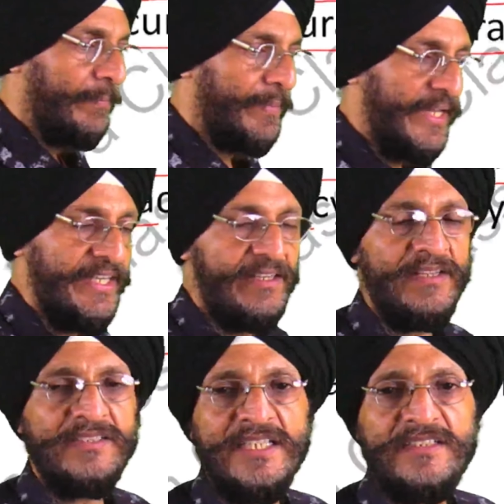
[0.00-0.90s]
many
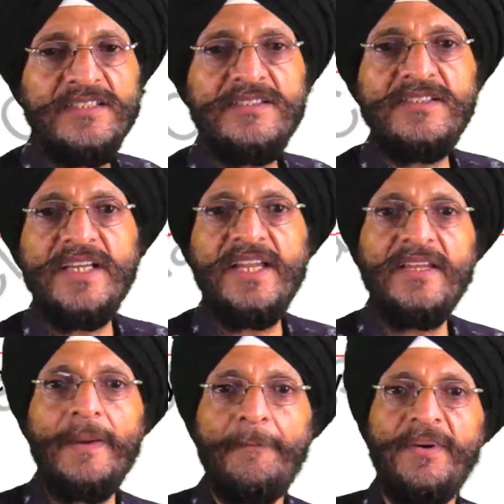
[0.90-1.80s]
transactions can
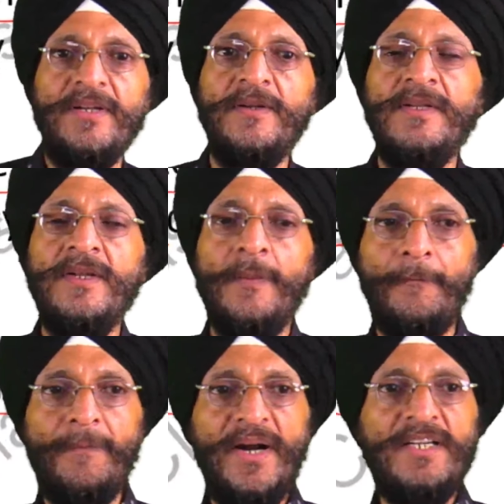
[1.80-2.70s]
happen,
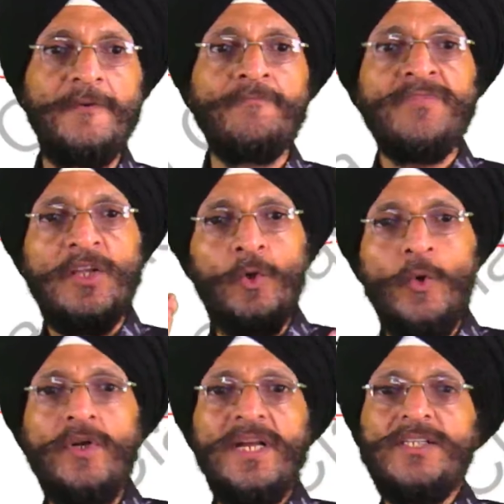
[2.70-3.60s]
but
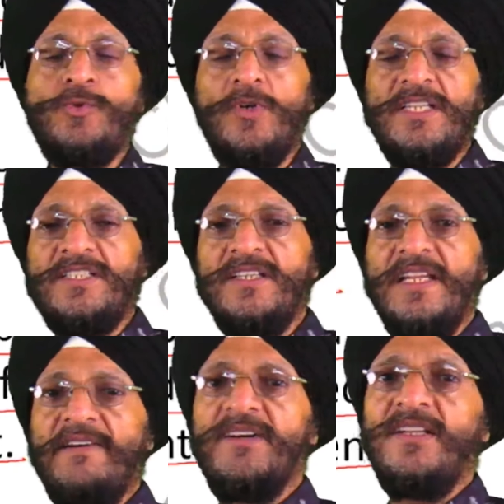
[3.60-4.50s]
lower isolation
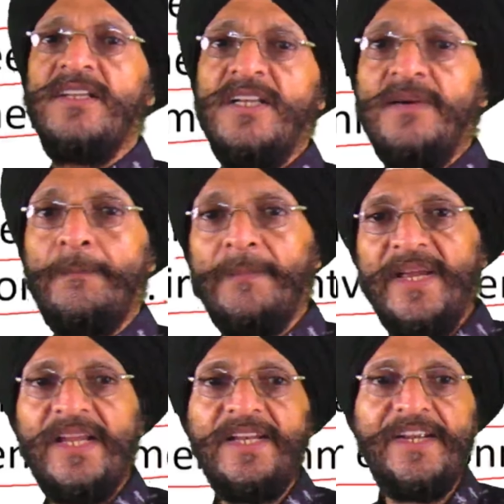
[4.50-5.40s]
level
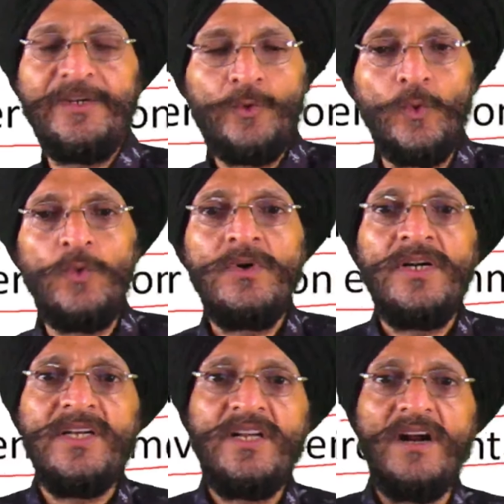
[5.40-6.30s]
may lead to
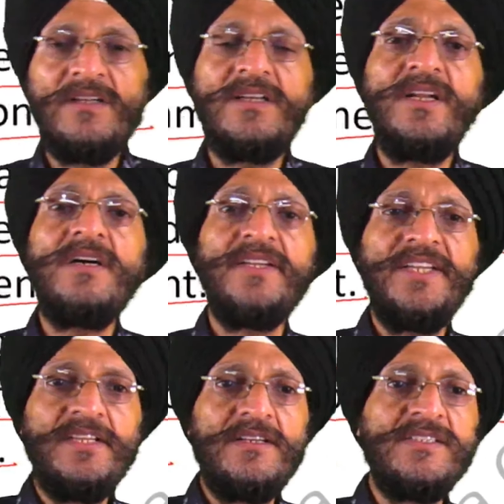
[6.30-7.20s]
data
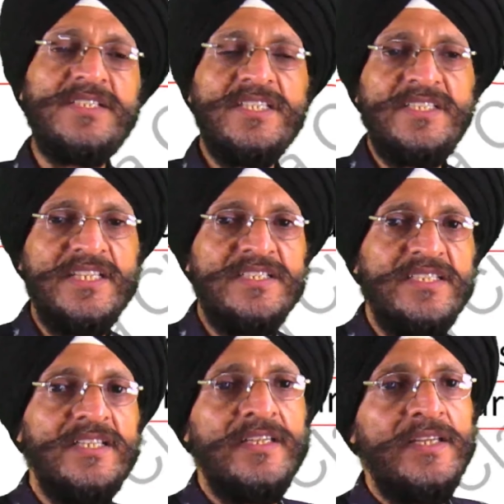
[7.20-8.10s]

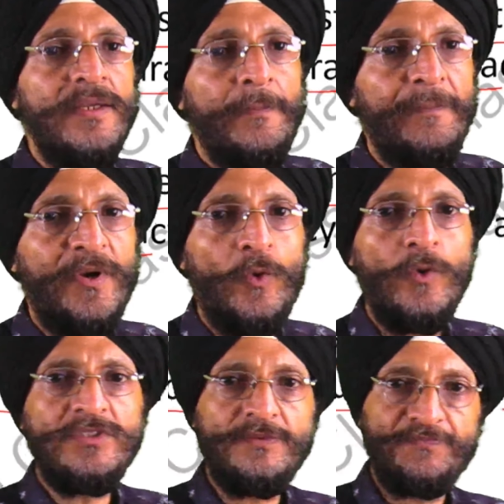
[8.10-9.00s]
inconsistency because